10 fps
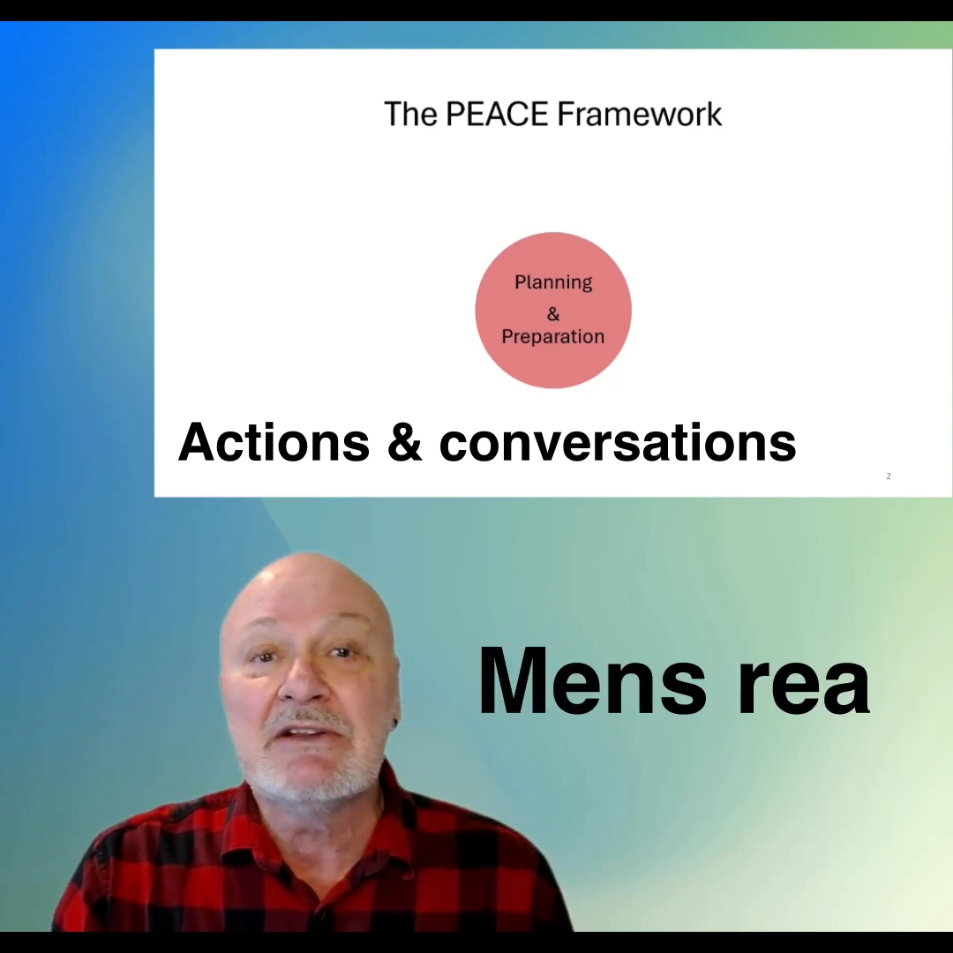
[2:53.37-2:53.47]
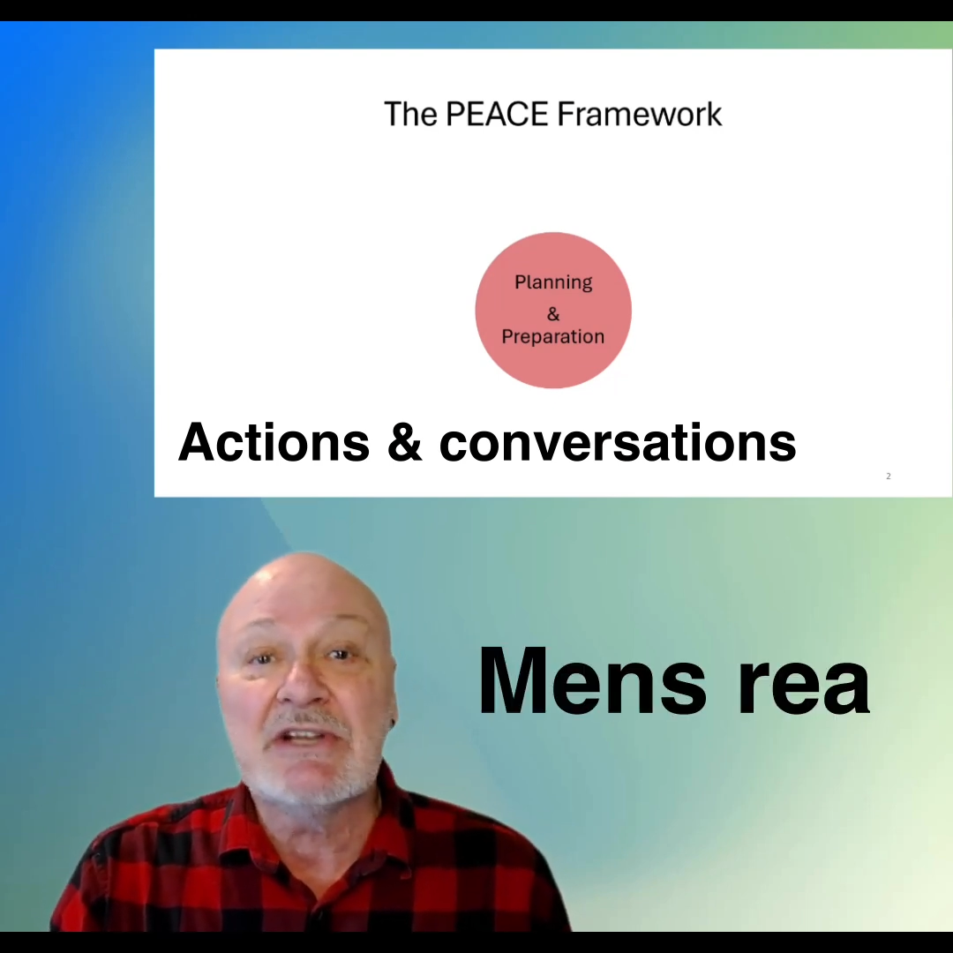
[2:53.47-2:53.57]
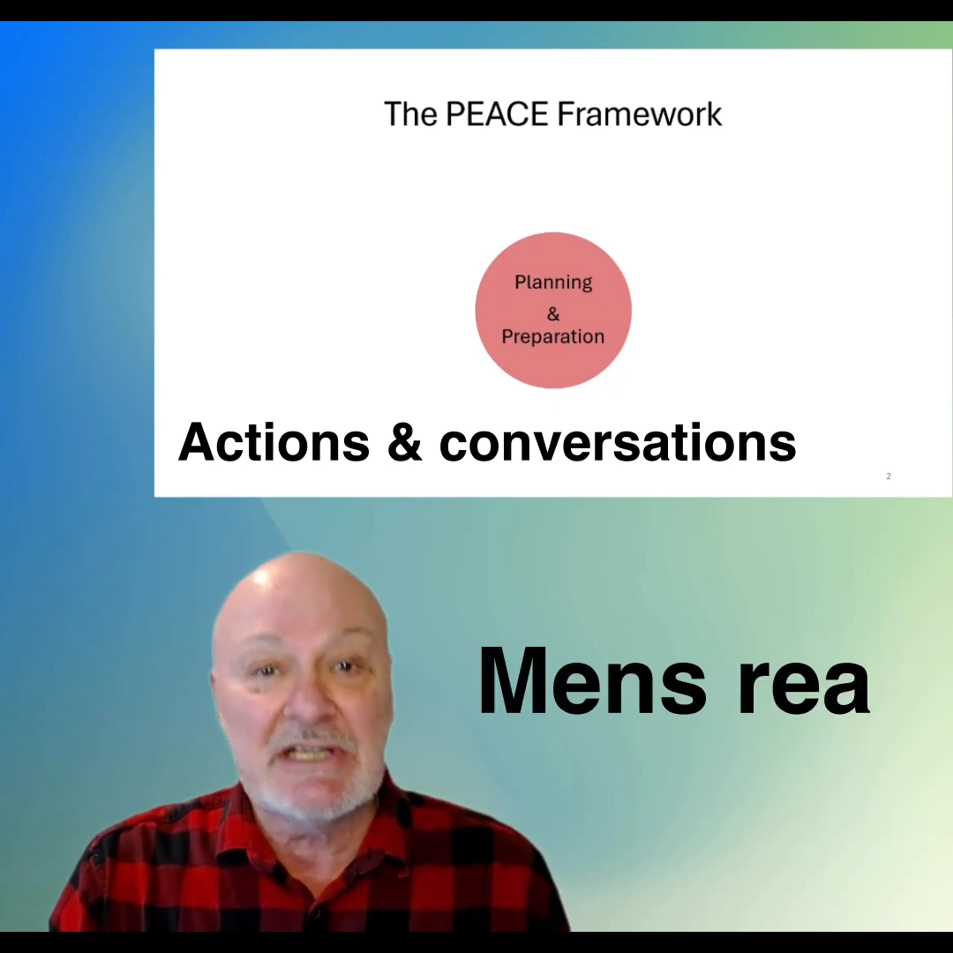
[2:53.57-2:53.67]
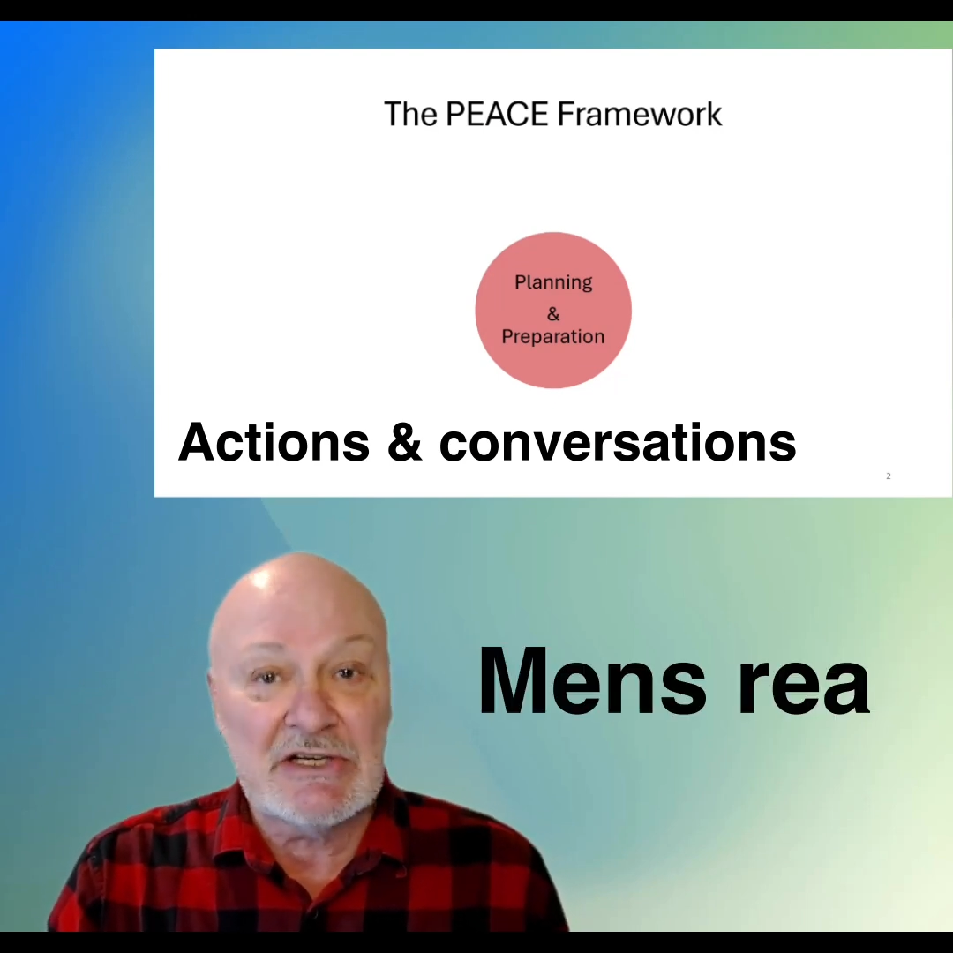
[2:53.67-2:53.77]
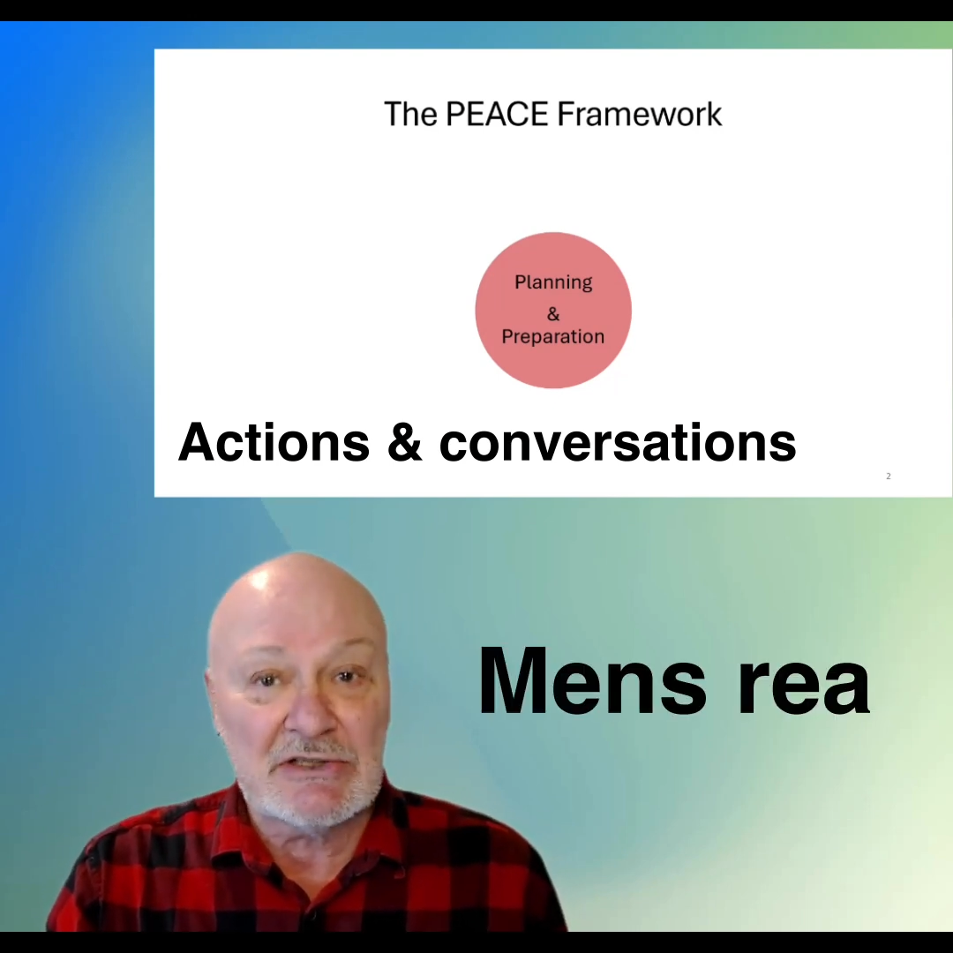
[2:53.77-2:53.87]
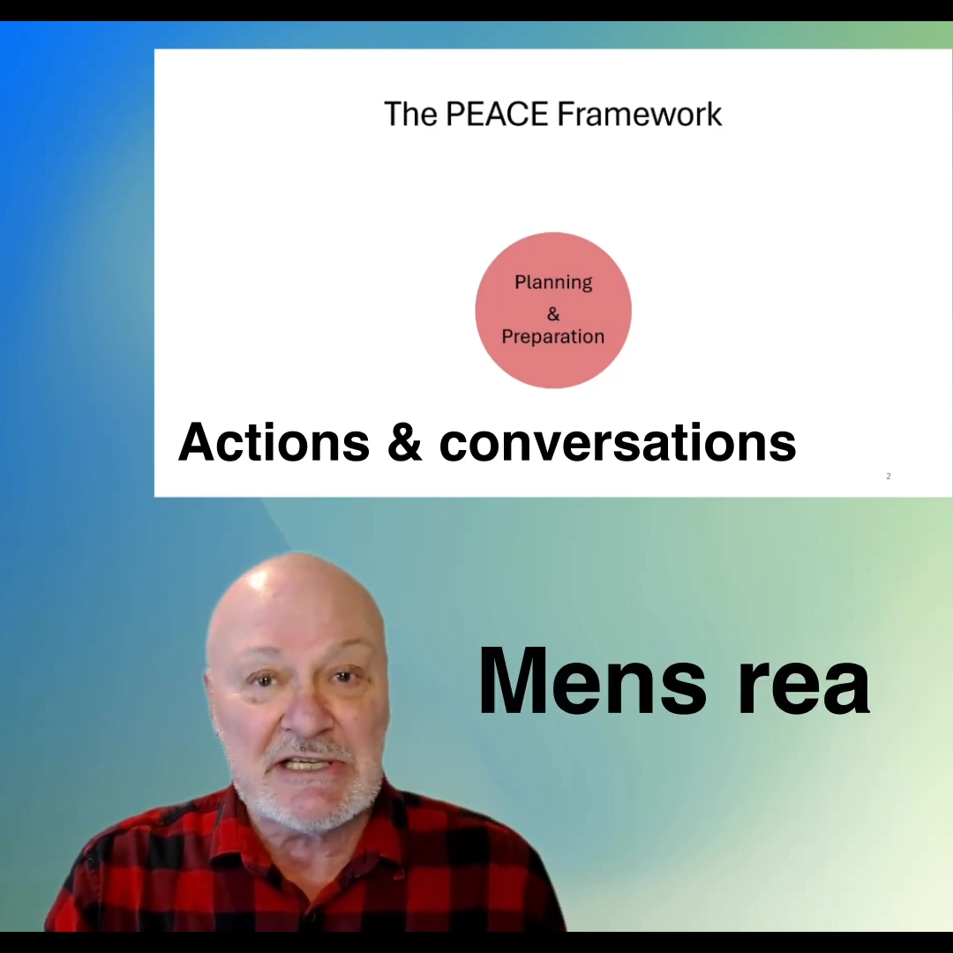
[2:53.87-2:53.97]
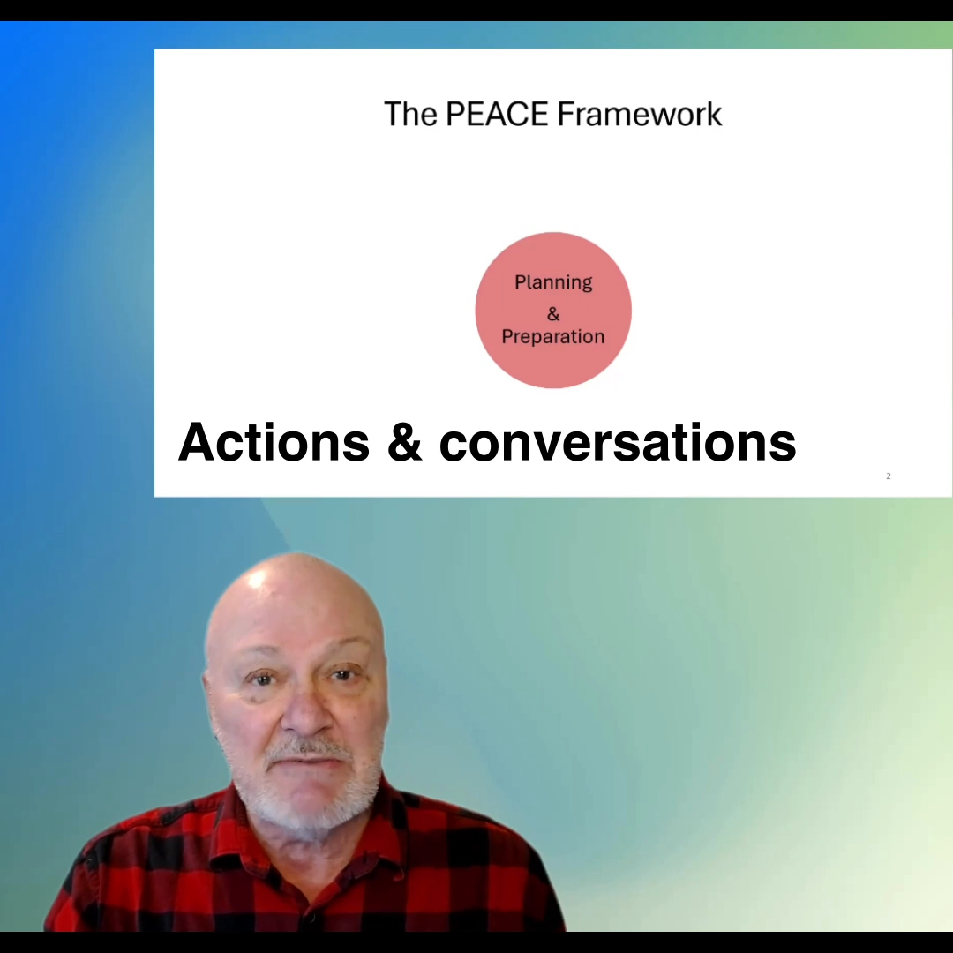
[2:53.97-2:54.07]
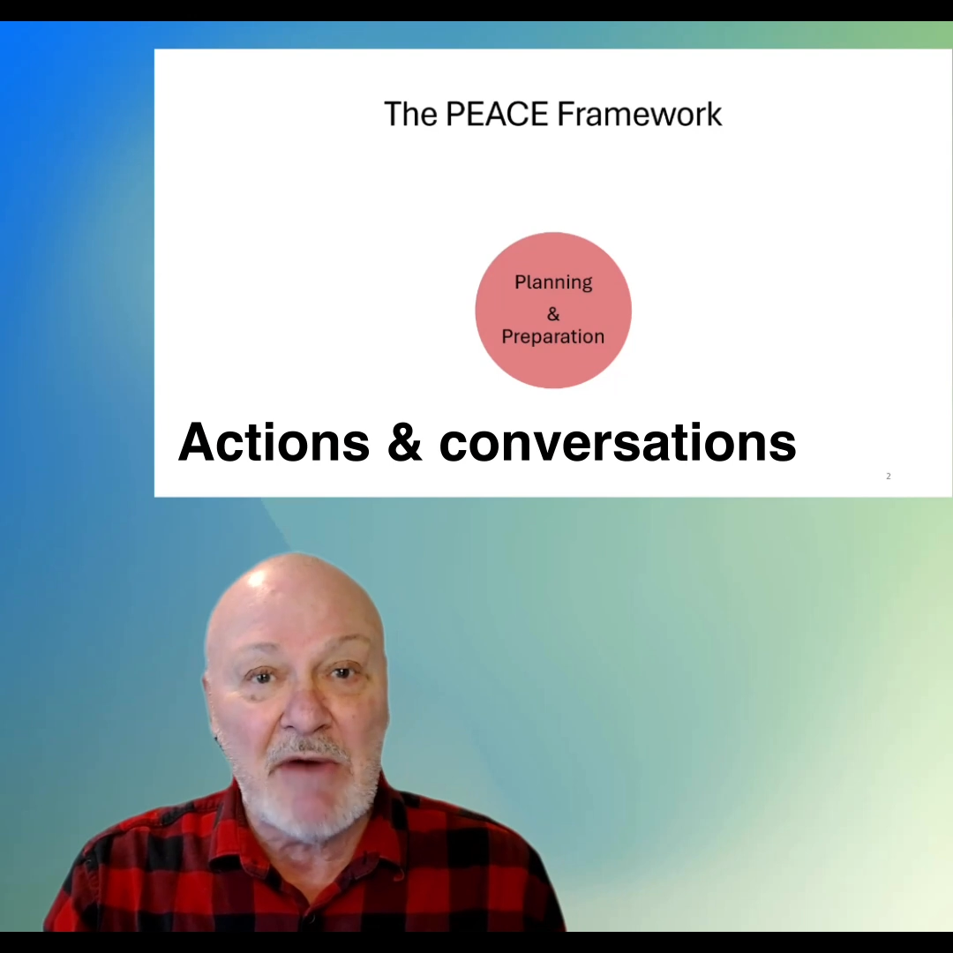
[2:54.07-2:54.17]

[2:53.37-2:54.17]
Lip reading: the guilty